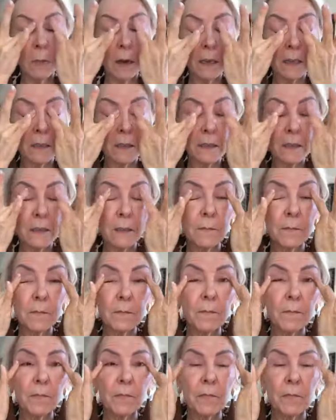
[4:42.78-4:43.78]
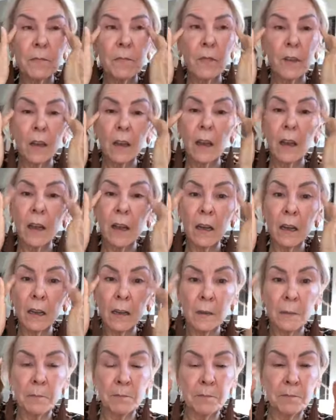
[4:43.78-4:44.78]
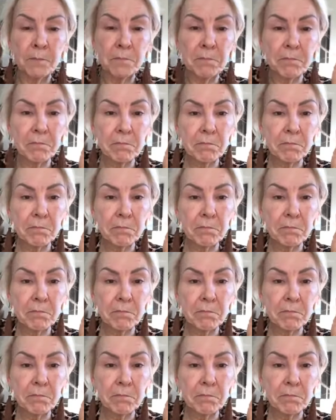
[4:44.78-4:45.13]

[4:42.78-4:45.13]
muddled um,